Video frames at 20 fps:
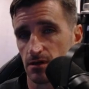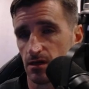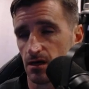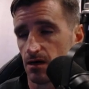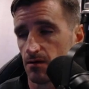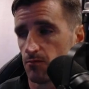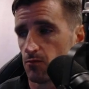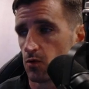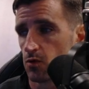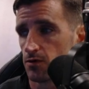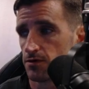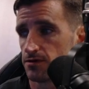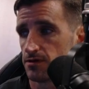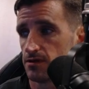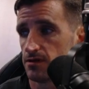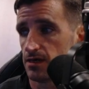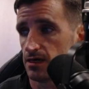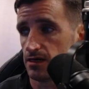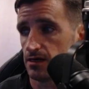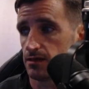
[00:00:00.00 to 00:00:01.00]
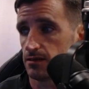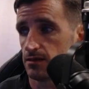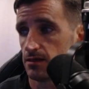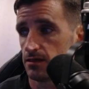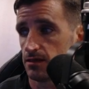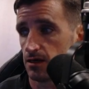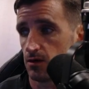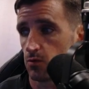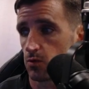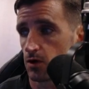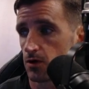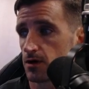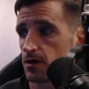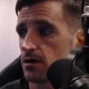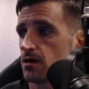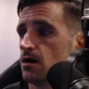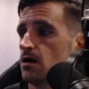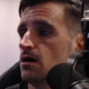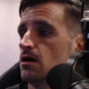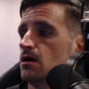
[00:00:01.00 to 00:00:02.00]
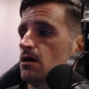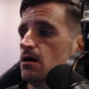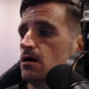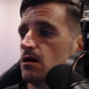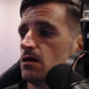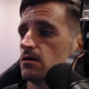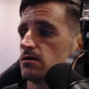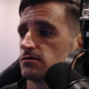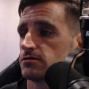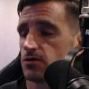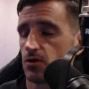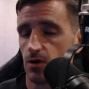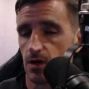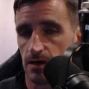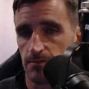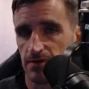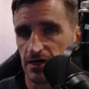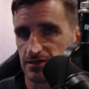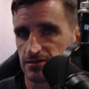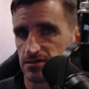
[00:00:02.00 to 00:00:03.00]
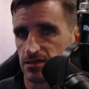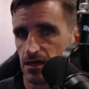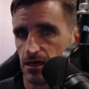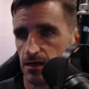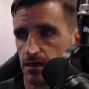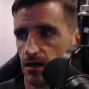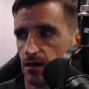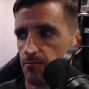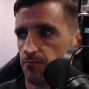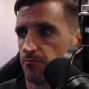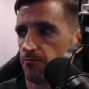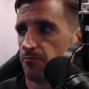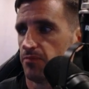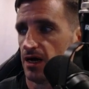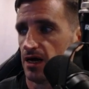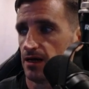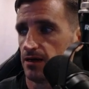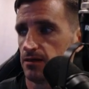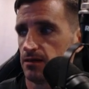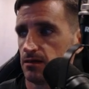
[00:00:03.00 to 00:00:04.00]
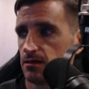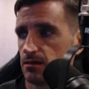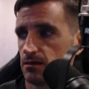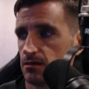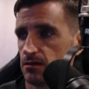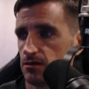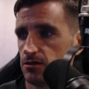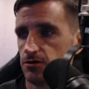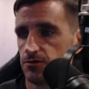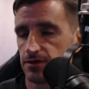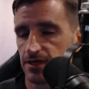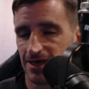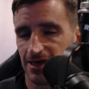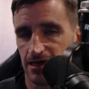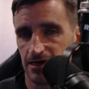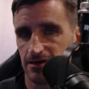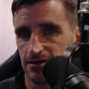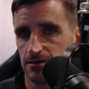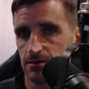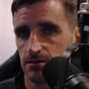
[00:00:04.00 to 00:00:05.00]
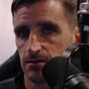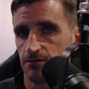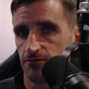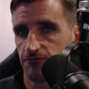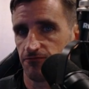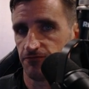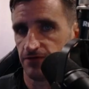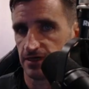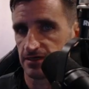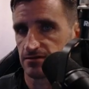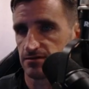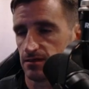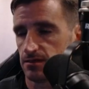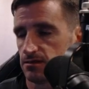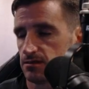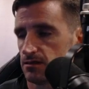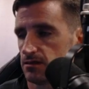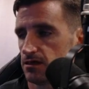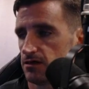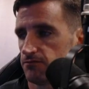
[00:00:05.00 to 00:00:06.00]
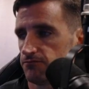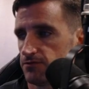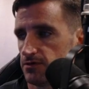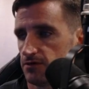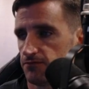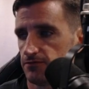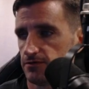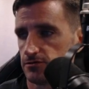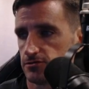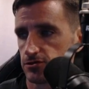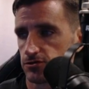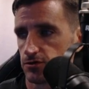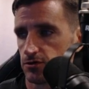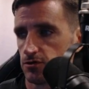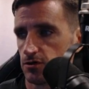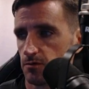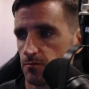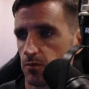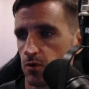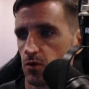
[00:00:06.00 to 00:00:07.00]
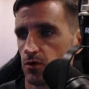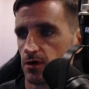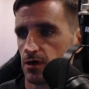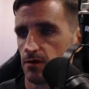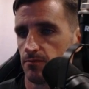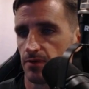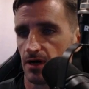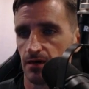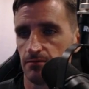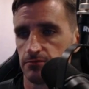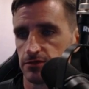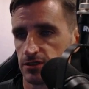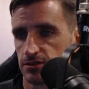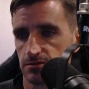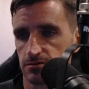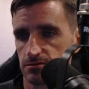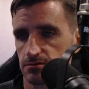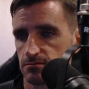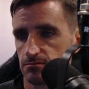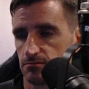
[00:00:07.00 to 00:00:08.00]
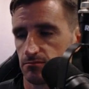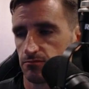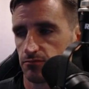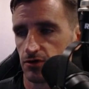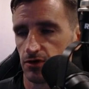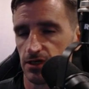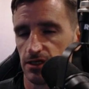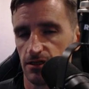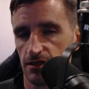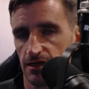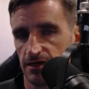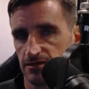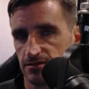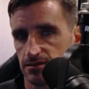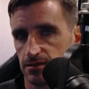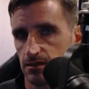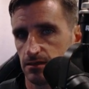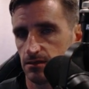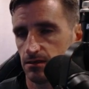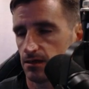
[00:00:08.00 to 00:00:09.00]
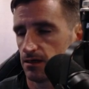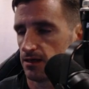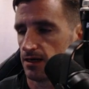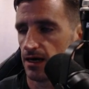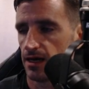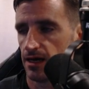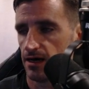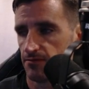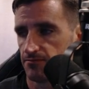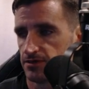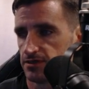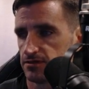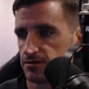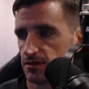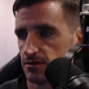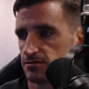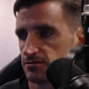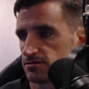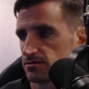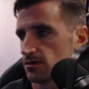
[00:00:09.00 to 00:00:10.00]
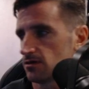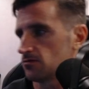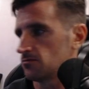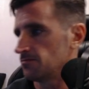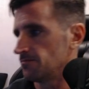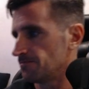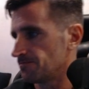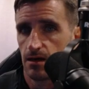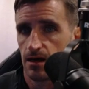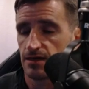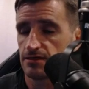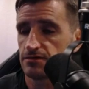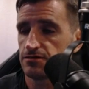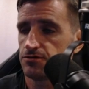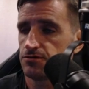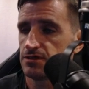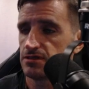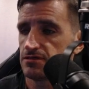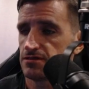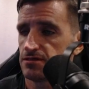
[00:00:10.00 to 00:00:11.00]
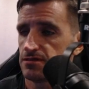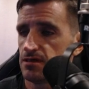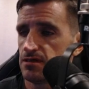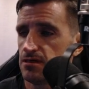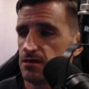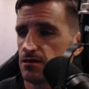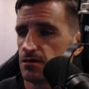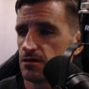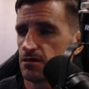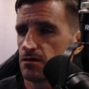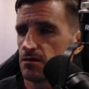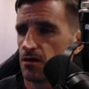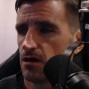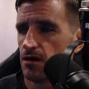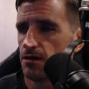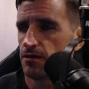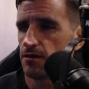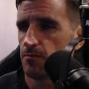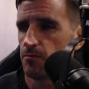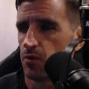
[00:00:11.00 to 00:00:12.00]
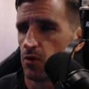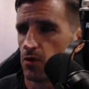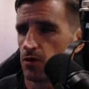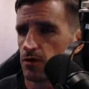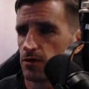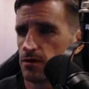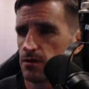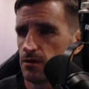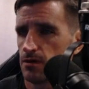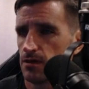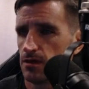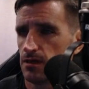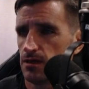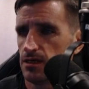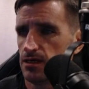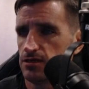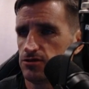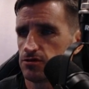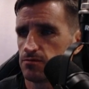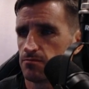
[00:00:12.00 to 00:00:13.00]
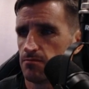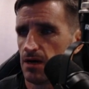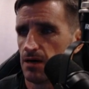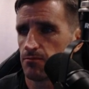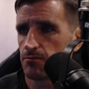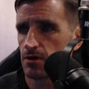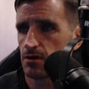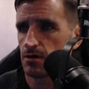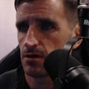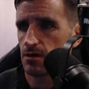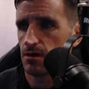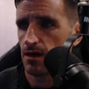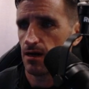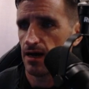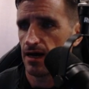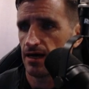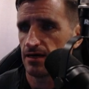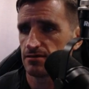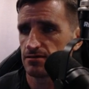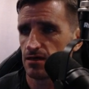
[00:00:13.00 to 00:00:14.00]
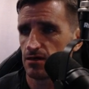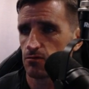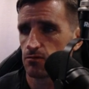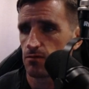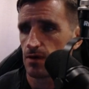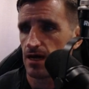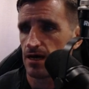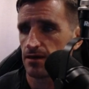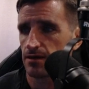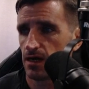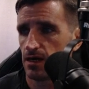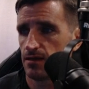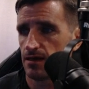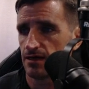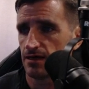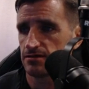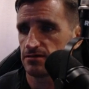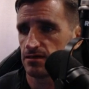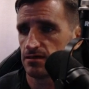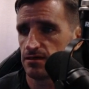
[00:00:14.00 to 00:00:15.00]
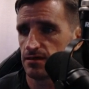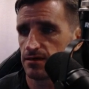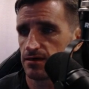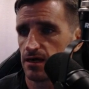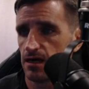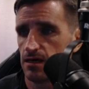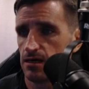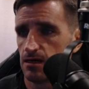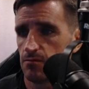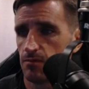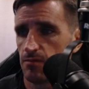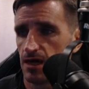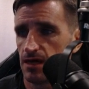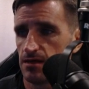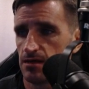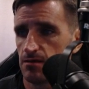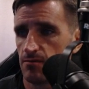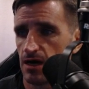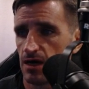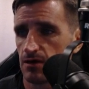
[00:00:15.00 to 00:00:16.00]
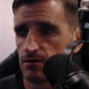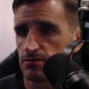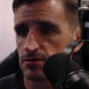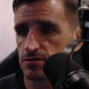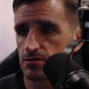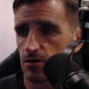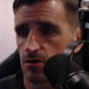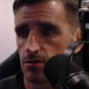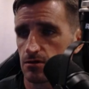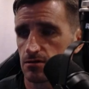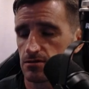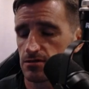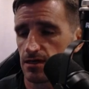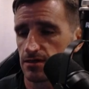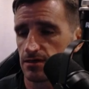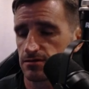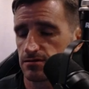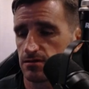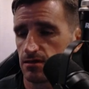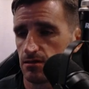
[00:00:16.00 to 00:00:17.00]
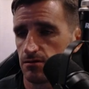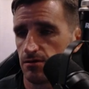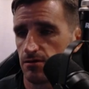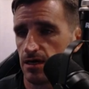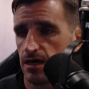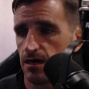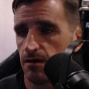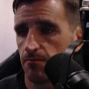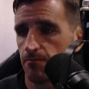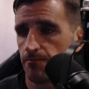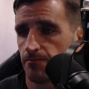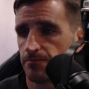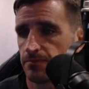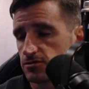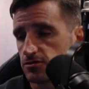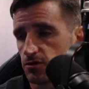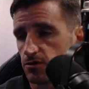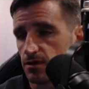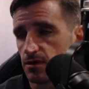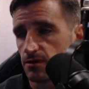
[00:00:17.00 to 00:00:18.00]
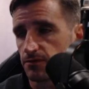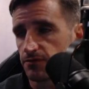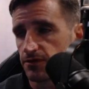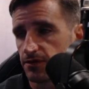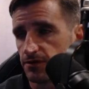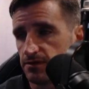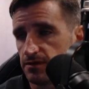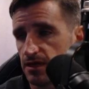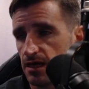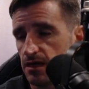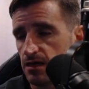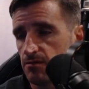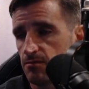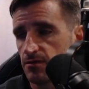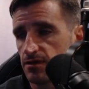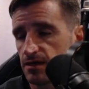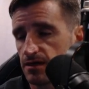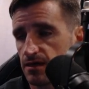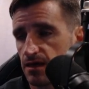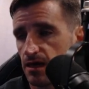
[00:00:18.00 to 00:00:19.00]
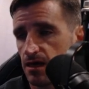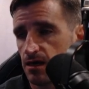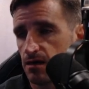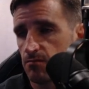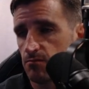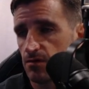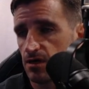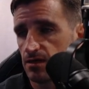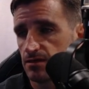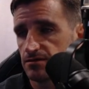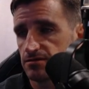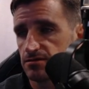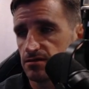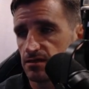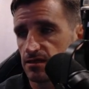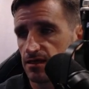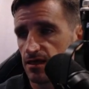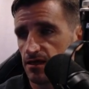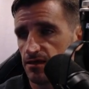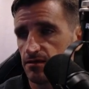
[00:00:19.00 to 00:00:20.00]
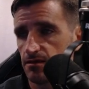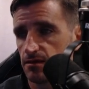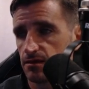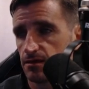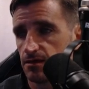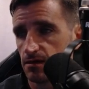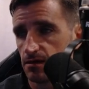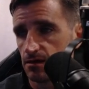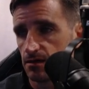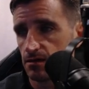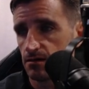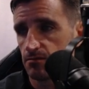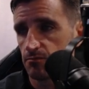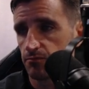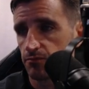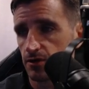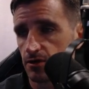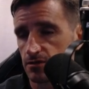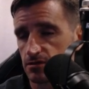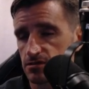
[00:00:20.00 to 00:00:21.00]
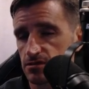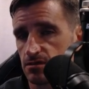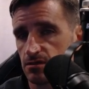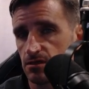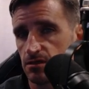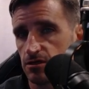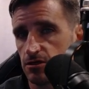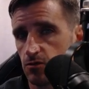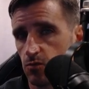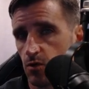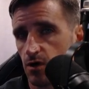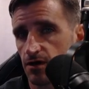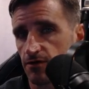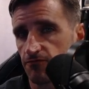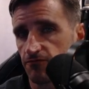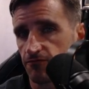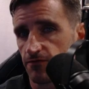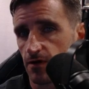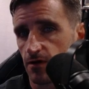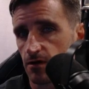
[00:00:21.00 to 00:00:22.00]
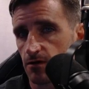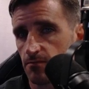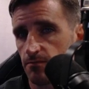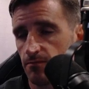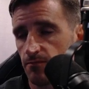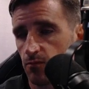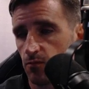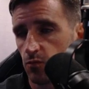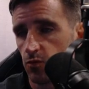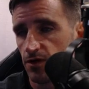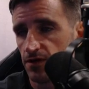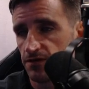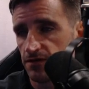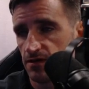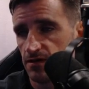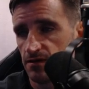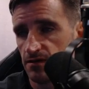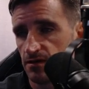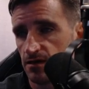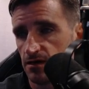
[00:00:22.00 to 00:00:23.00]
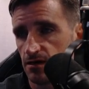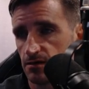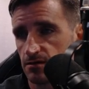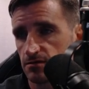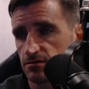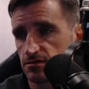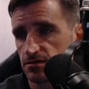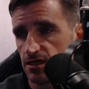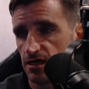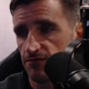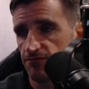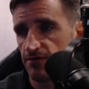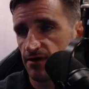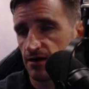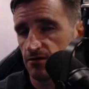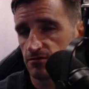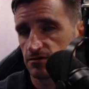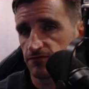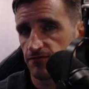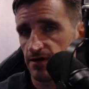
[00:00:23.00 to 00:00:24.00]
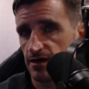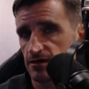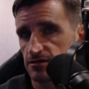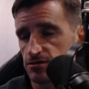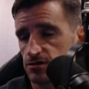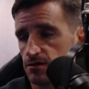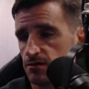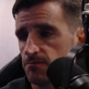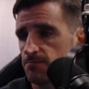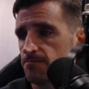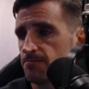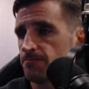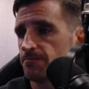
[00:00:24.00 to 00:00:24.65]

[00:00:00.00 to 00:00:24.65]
a lot more than they were. So I messed that up. But you can fix it if you screw your board up. I'm just pretty lazy, and I haven't done so. As you can see here on the board, each member has a rank, and that's indicated by the amount of stars next to their name. So the name of the game is to get the person that you want to farm within their safe house faction